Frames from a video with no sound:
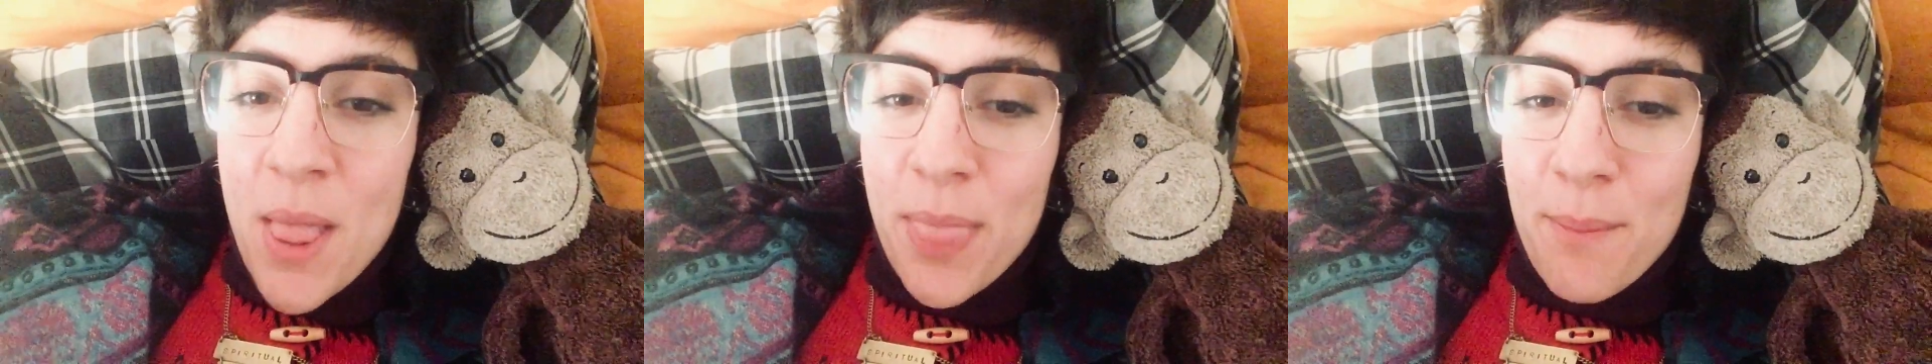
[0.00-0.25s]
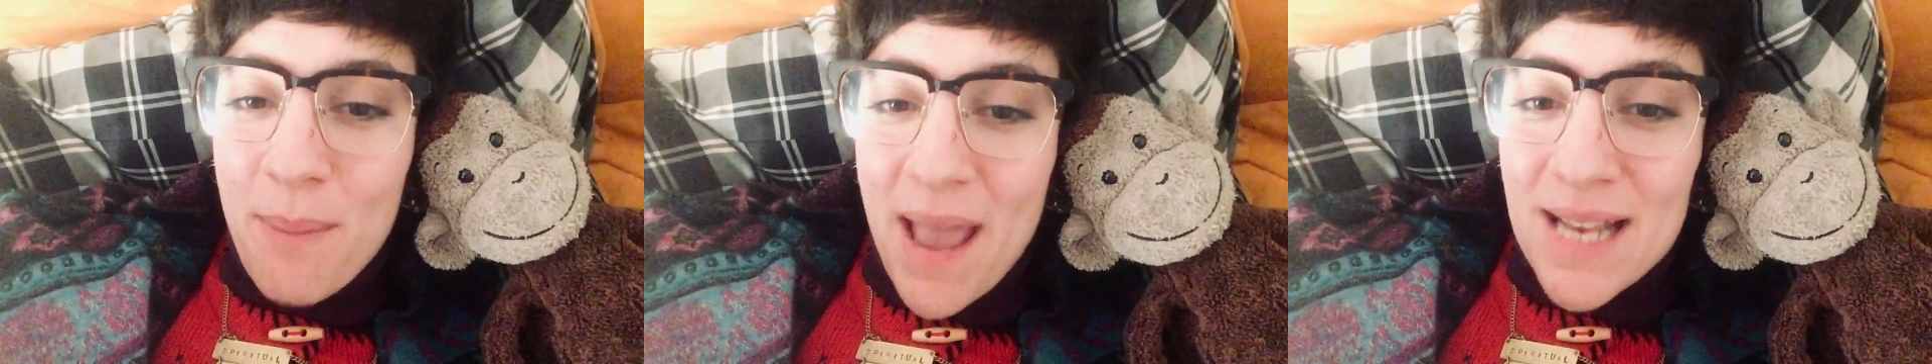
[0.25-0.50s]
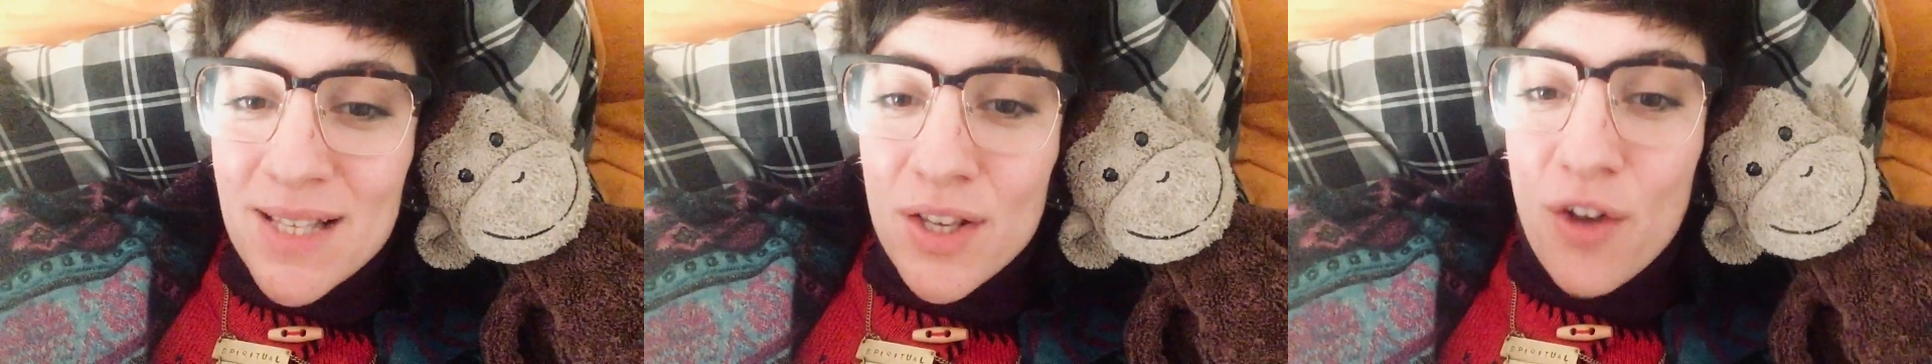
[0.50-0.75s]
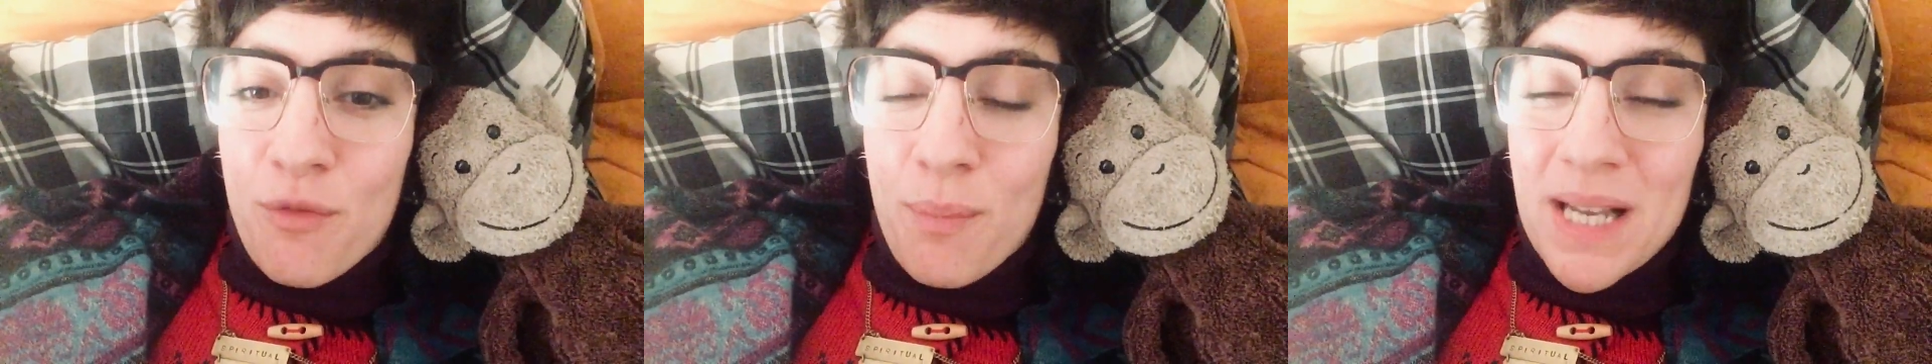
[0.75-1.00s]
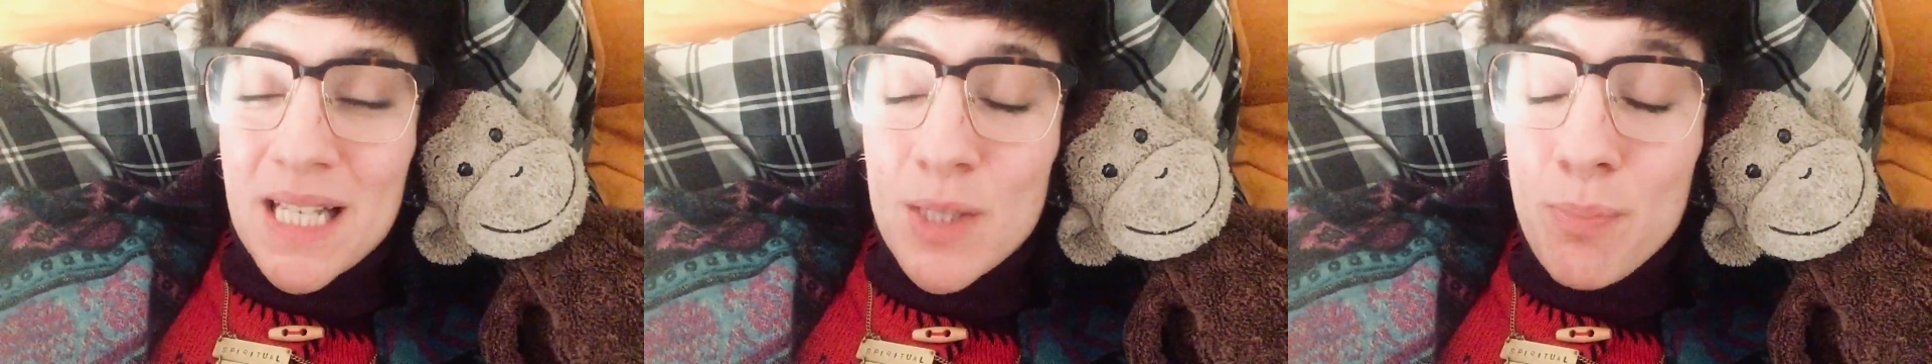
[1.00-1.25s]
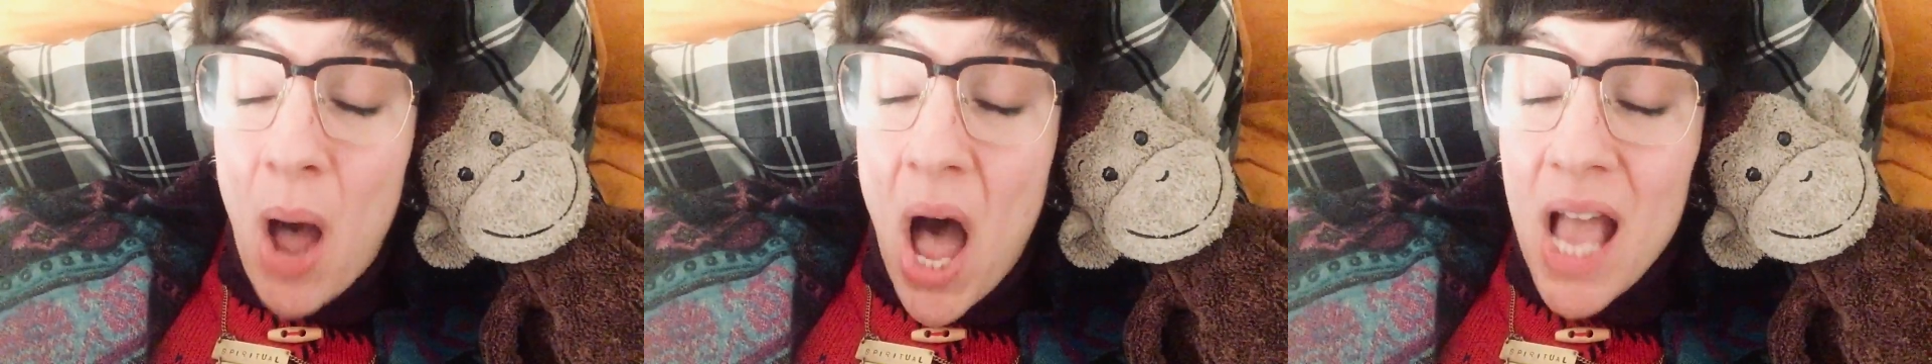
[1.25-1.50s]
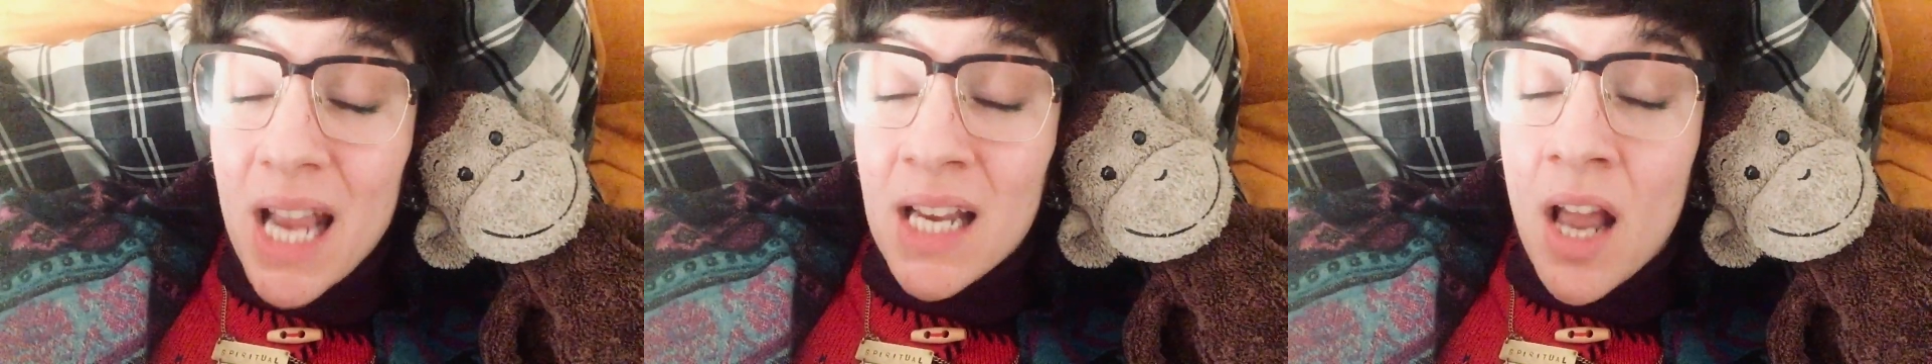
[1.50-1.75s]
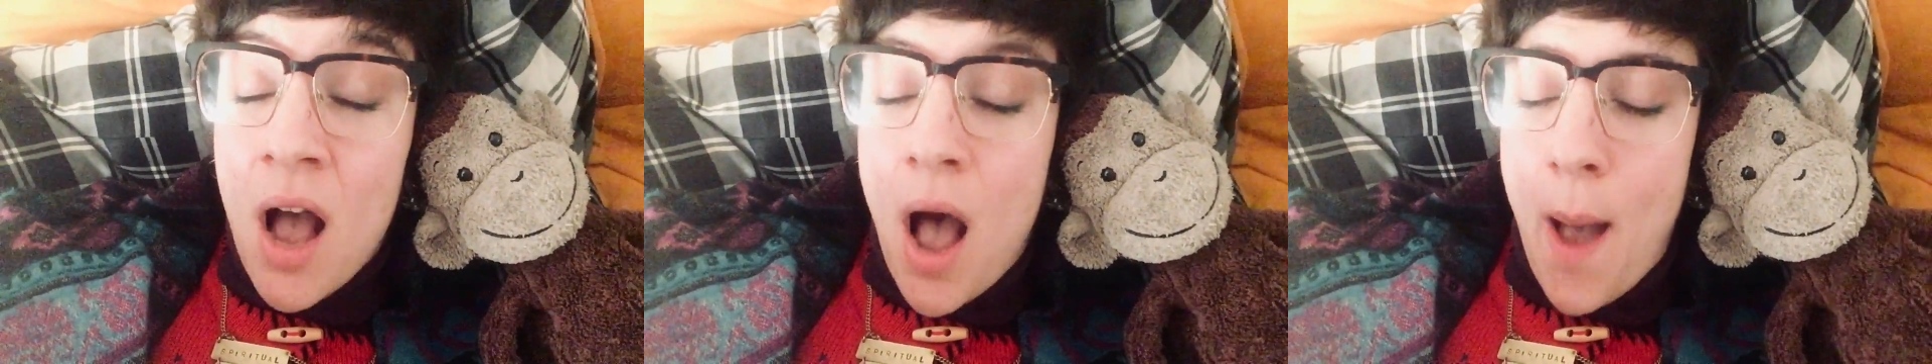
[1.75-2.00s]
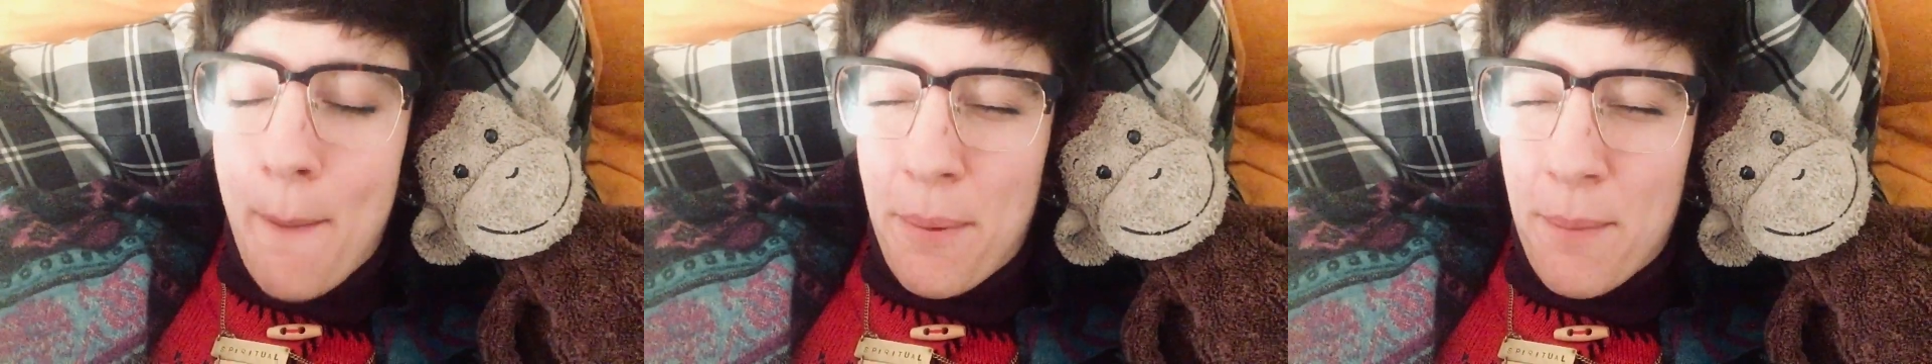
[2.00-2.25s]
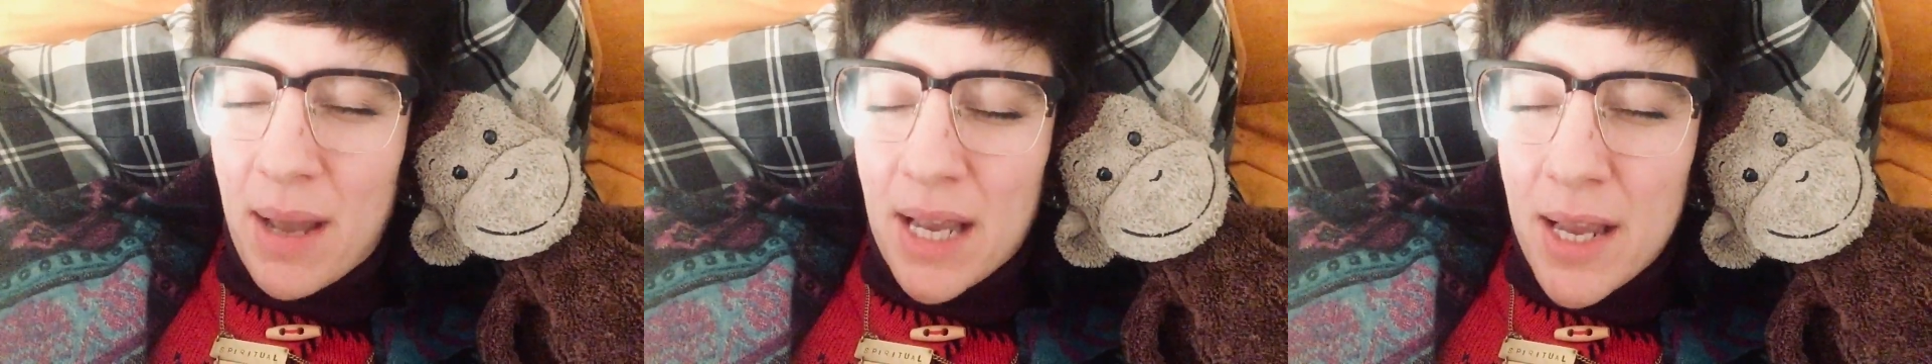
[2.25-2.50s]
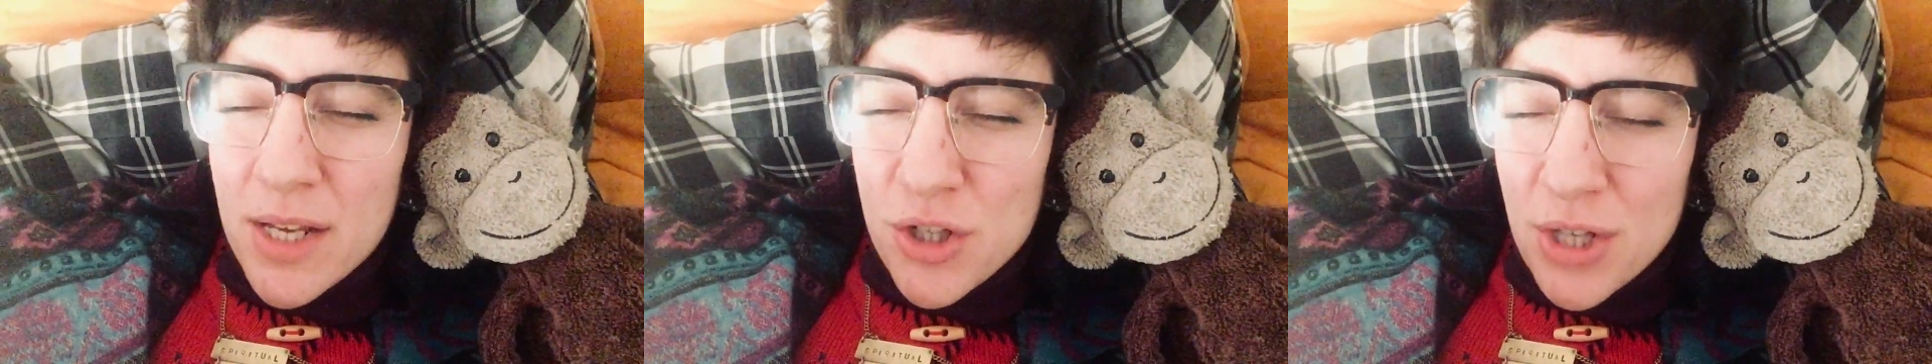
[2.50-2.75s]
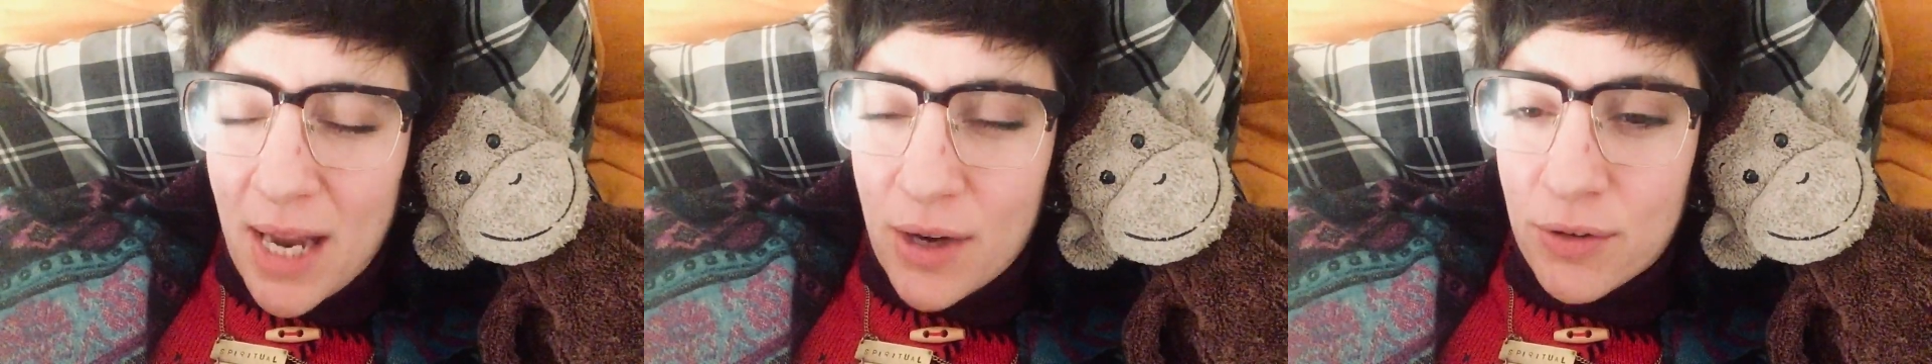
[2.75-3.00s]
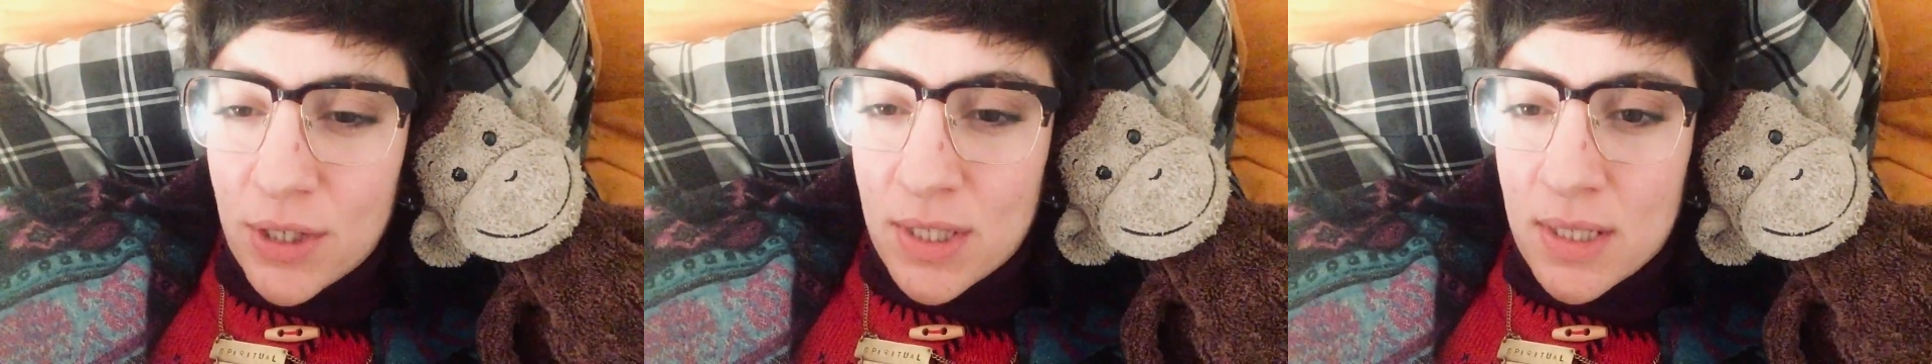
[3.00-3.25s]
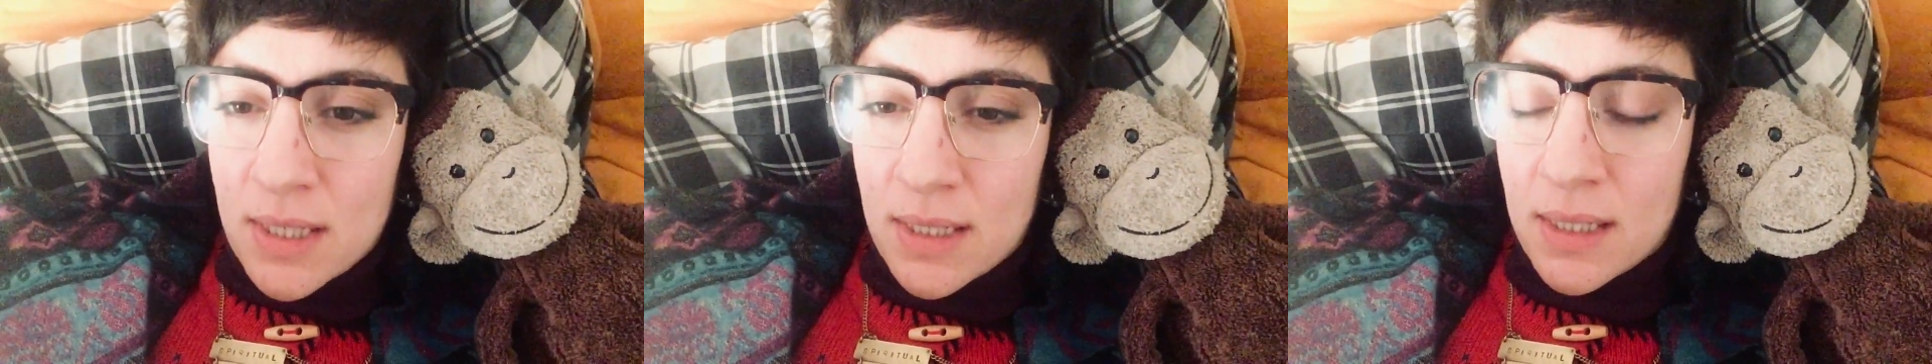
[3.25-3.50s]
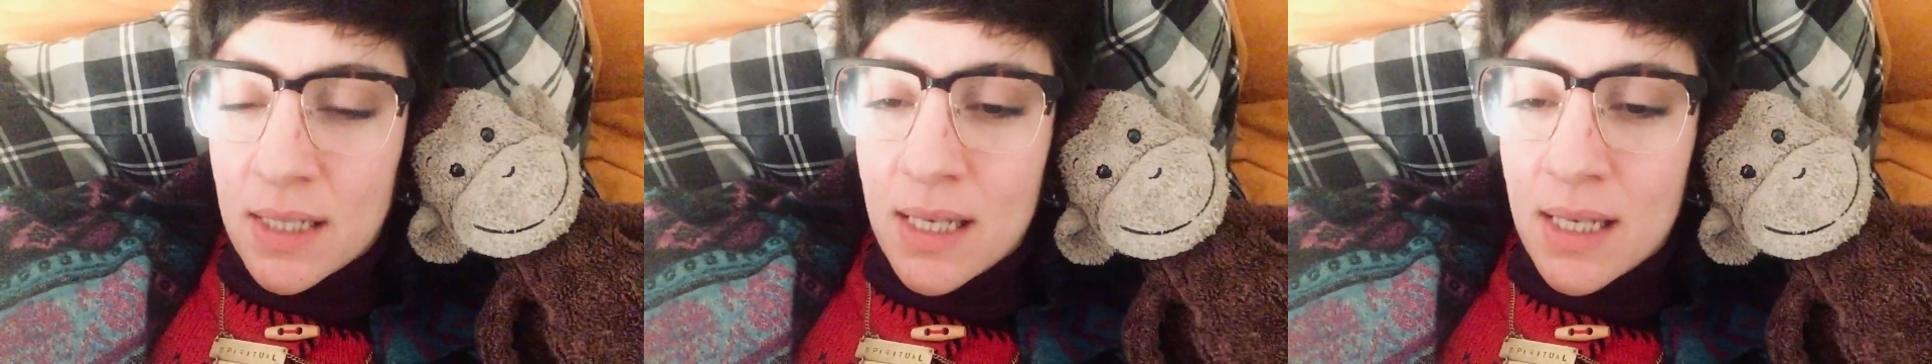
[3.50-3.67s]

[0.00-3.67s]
the base of my spine up my chakras